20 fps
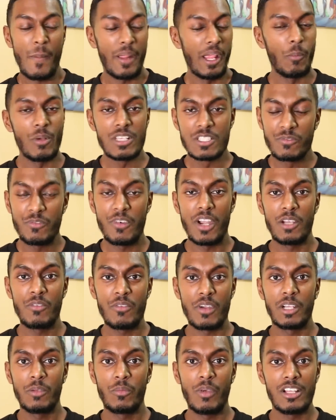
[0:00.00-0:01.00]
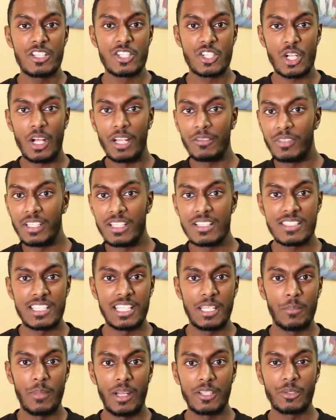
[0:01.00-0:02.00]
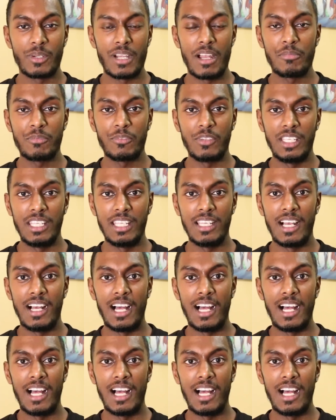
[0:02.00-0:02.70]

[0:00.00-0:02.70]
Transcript: It was very, very well shot with the cinematography